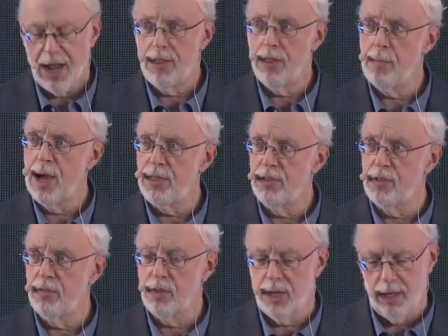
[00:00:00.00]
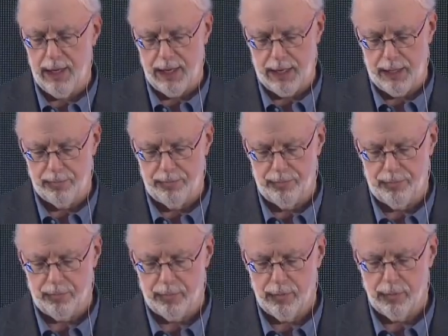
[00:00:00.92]
and the methods of killing?
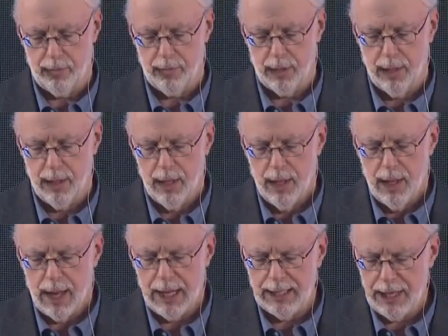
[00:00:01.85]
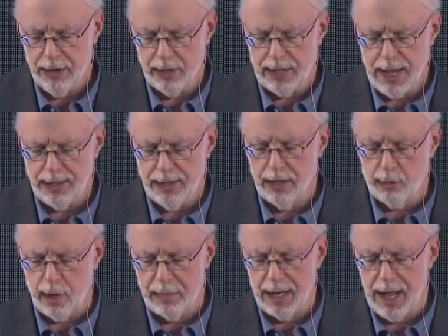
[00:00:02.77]
I later attended
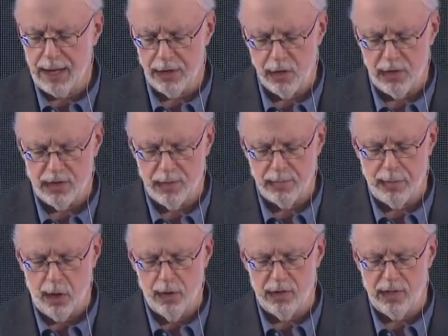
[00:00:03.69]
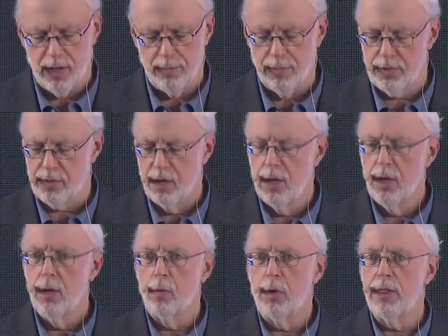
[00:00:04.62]
criminology symposiums
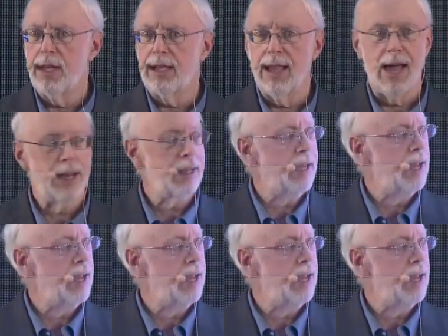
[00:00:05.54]
where the Atlanta